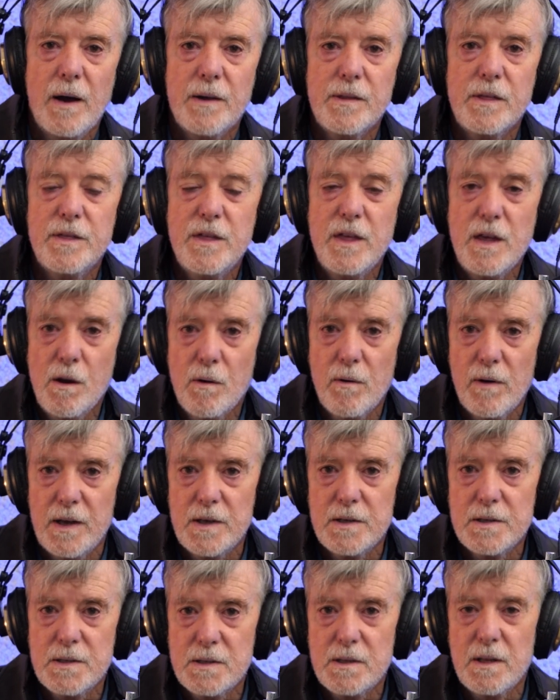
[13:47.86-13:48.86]

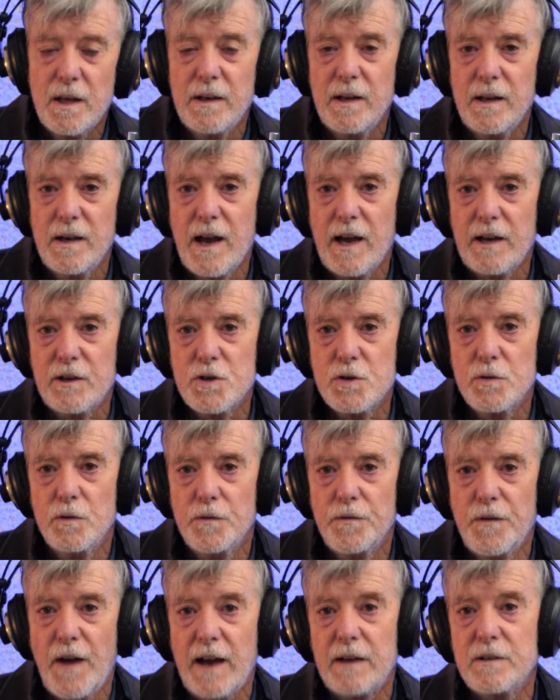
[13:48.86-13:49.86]
theories that in
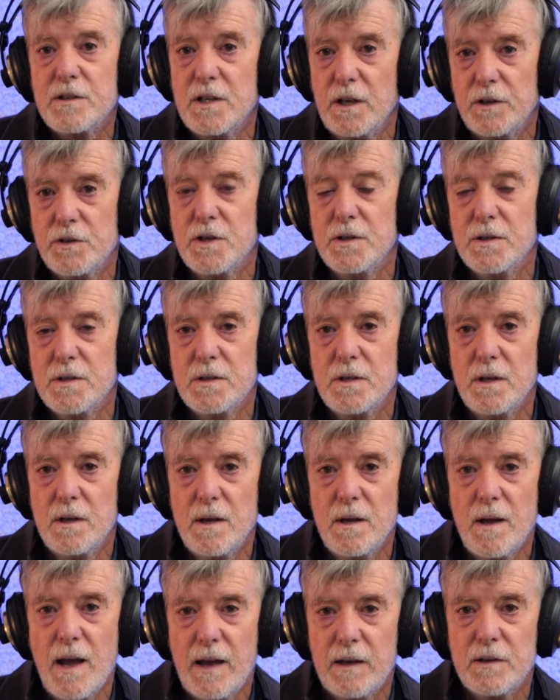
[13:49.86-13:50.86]
actual fact, such as
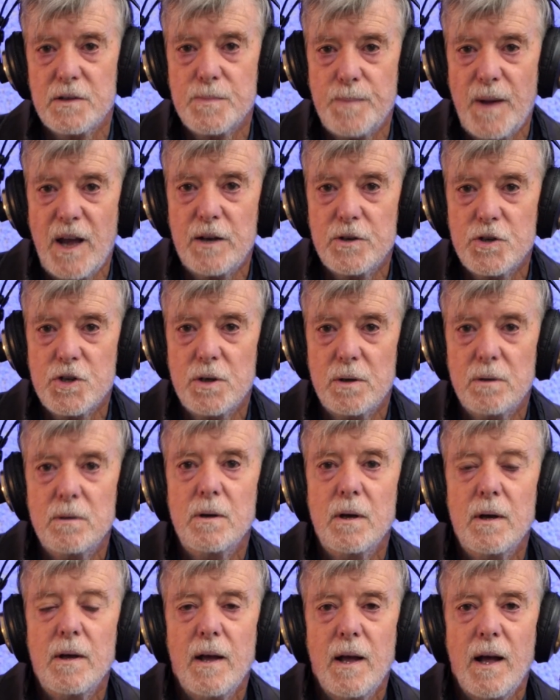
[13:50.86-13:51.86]
the
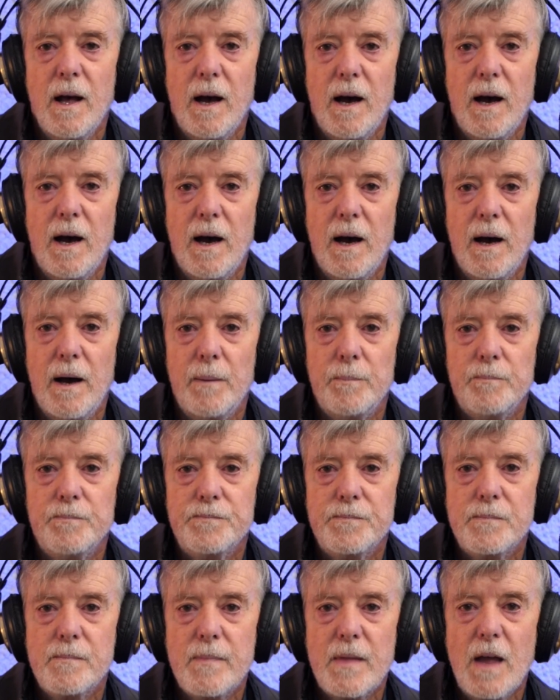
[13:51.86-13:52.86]
expansion
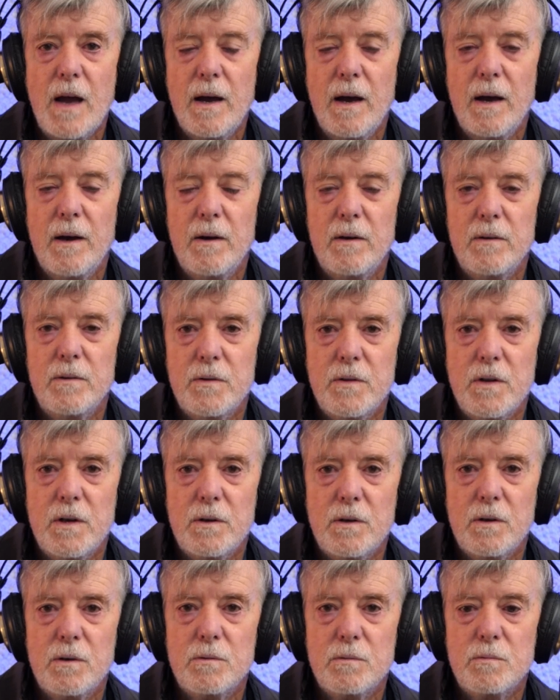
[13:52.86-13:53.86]

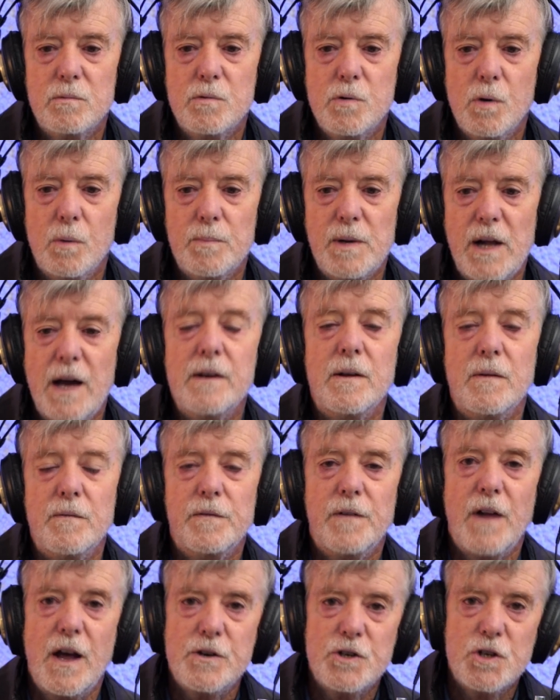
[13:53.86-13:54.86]
that took place,
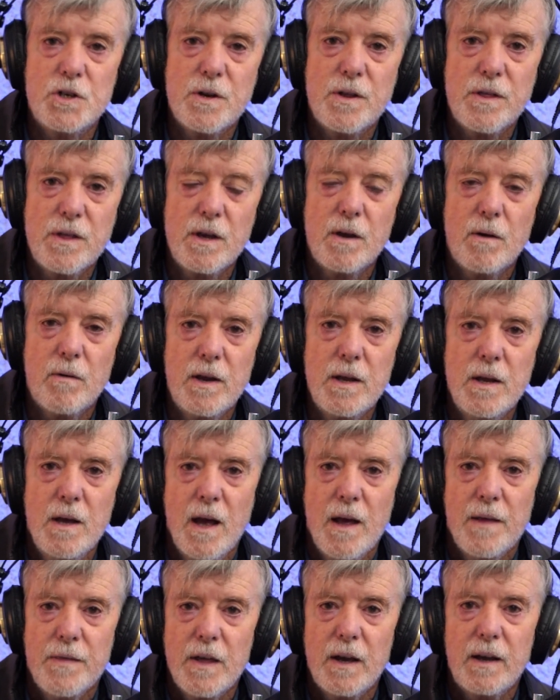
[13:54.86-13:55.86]
inflation theory,
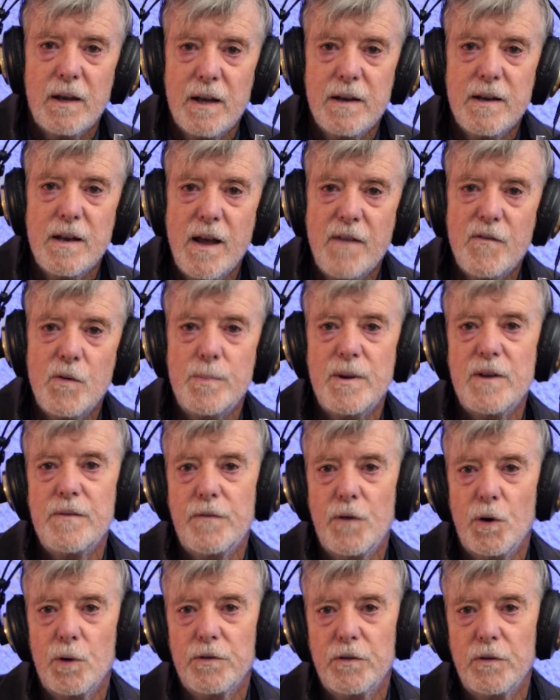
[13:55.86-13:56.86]
that can never be
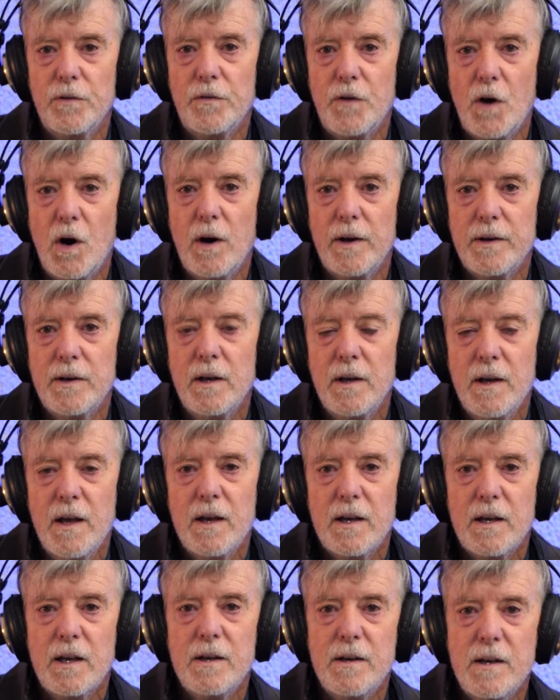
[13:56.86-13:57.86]
falsified,
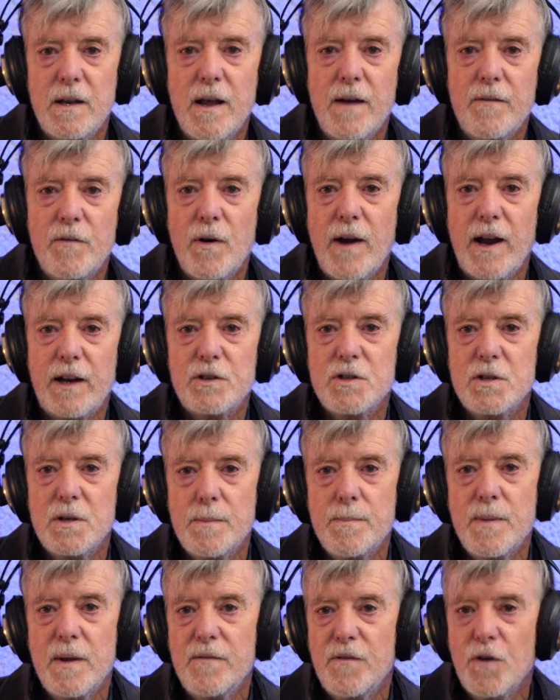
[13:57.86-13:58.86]
can never
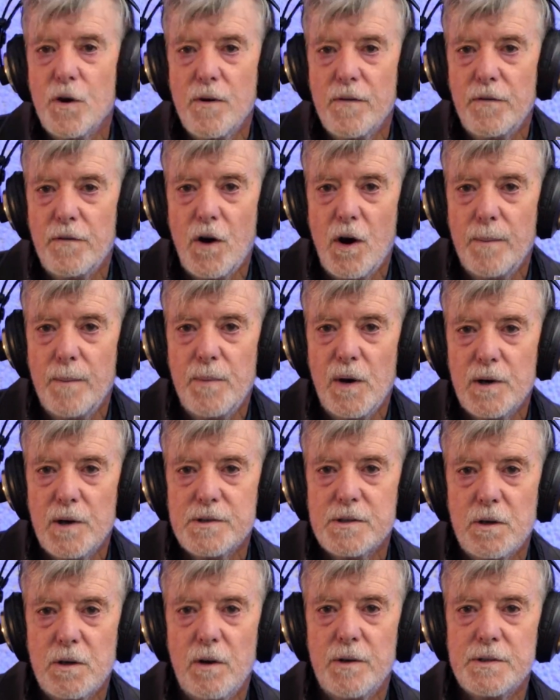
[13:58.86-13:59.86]
actually be verified by
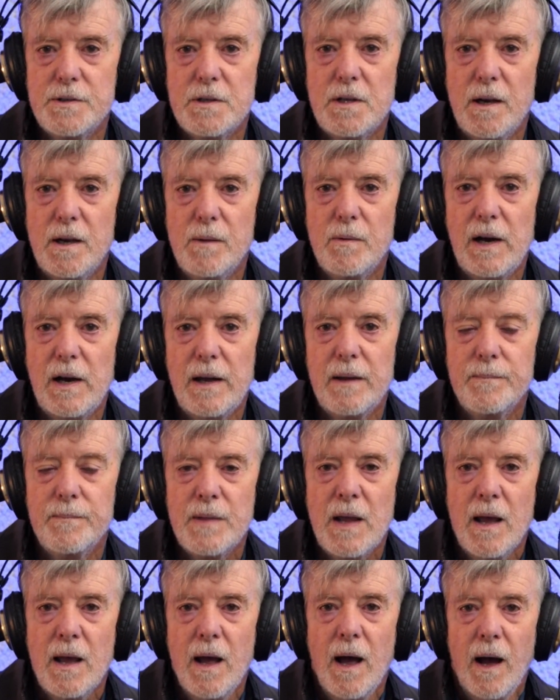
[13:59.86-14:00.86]
science anyway.
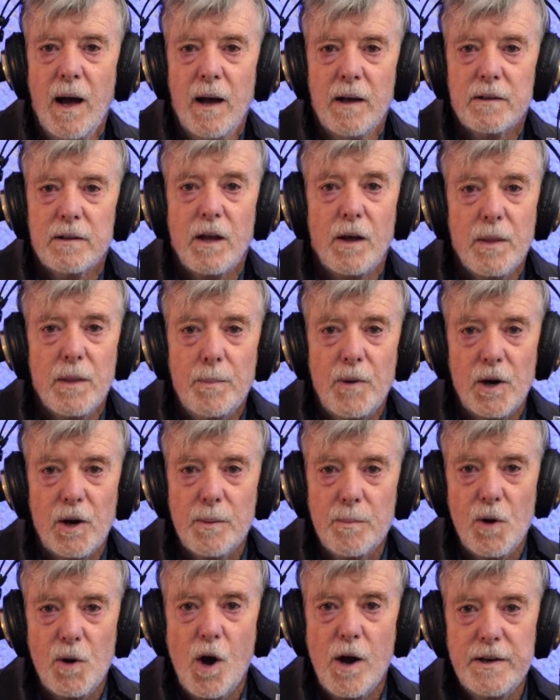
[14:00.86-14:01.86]
So the
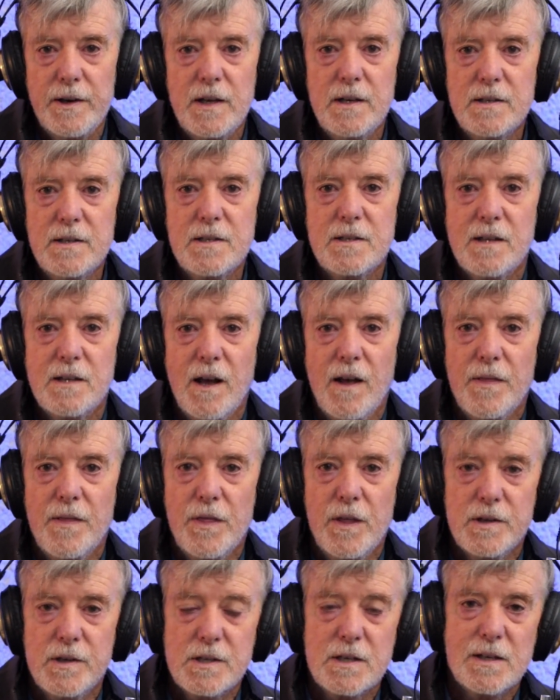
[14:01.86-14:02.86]
bottom line is,
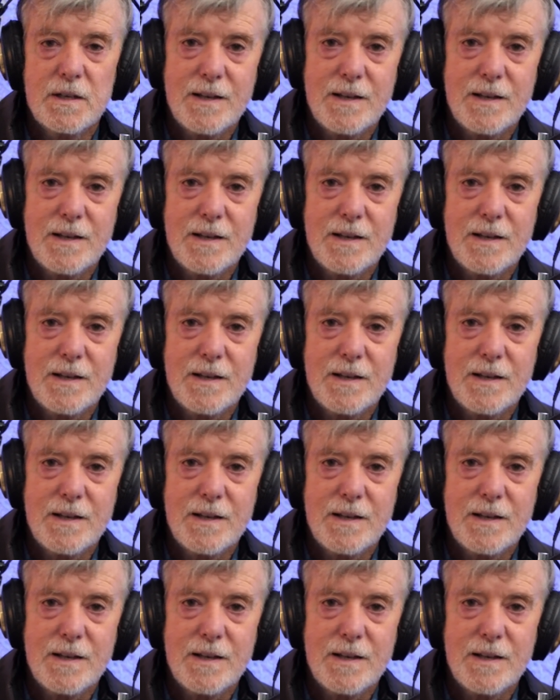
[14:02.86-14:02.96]
this